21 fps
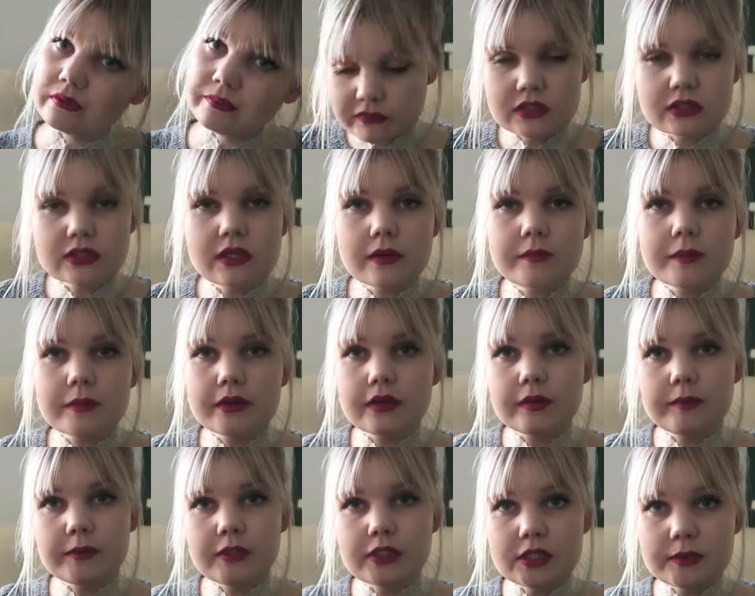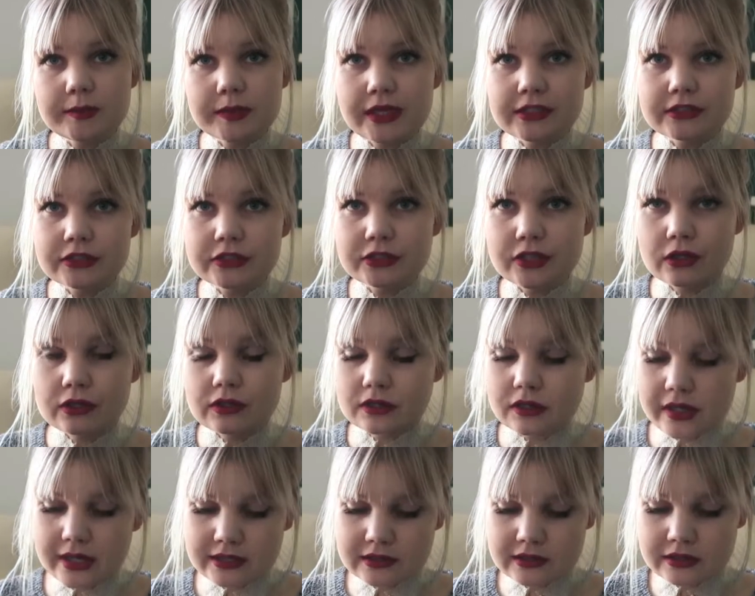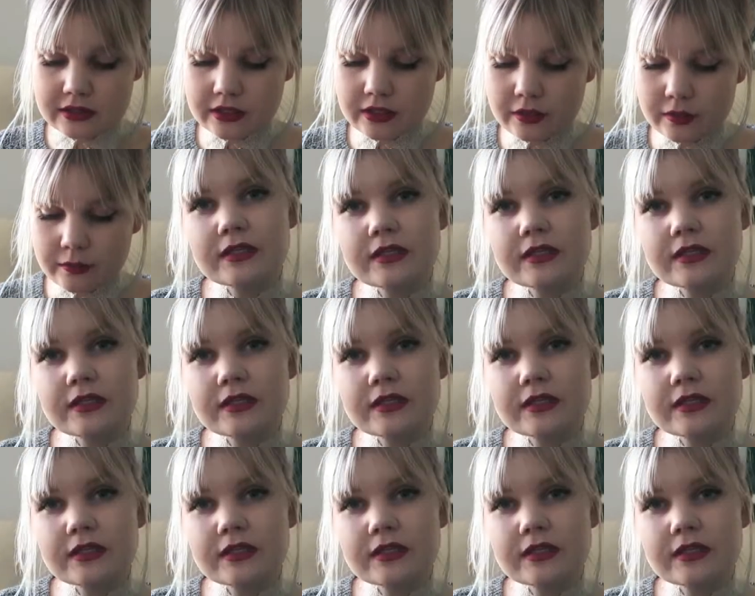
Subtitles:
I used up the Beauty Blender Solid Cleanser.